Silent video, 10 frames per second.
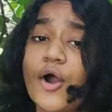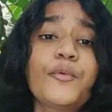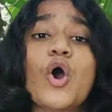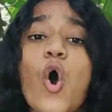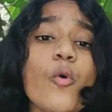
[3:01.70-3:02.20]
Are
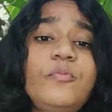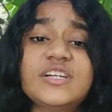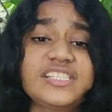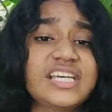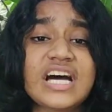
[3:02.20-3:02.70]
you
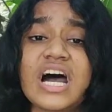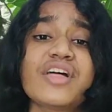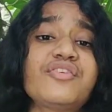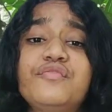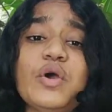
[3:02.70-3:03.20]
open to
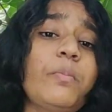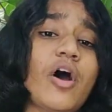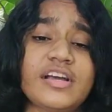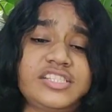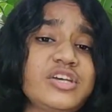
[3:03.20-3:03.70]
other
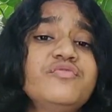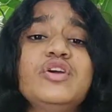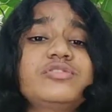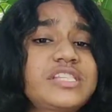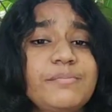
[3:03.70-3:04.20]
viewpoints? Have
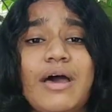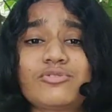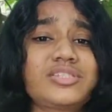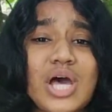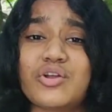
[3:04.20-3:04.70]
you stepped
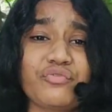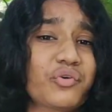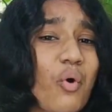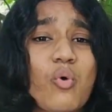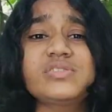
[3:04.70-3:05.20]
outside of
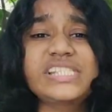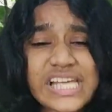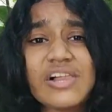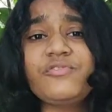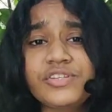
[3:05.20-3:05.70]
your own
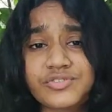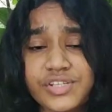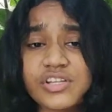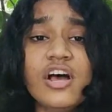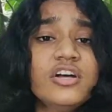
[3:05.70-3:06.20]

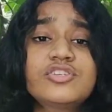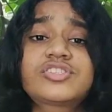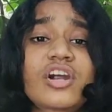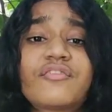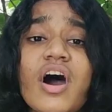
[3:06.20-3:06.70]
self-interest to
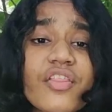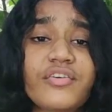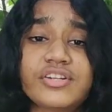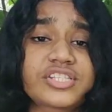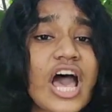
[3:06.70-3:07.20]
serve
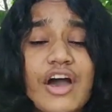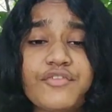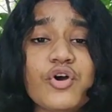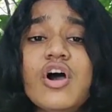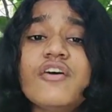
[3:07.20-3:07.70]
others? Have
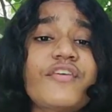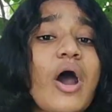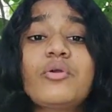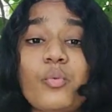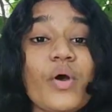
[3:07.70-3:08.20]
you
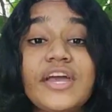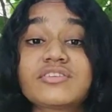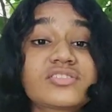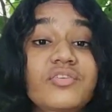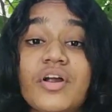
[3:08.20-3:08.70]
found a way
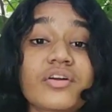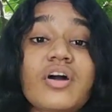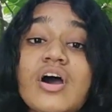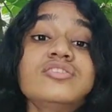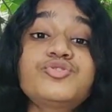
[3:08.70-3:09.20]
to serve our
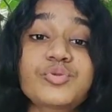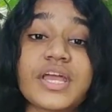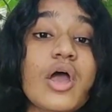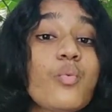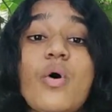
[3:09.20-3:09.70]

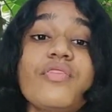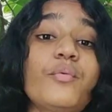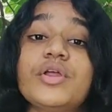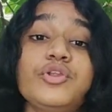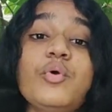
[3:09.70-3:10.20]
country,
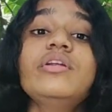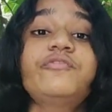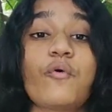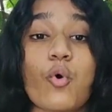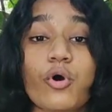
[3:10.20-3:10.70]
whether in
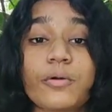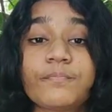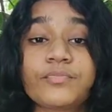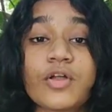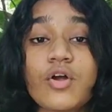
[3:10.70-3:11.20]

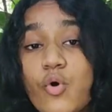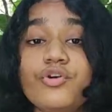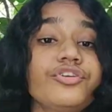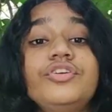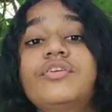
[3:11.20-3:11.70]
uniform
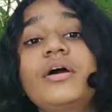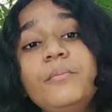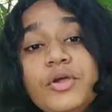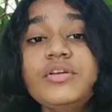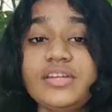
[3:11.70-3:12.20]
or in your
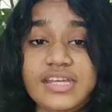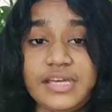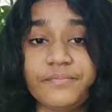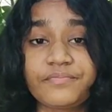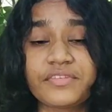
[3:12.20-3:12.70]

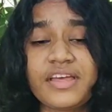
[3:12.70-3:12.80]
community?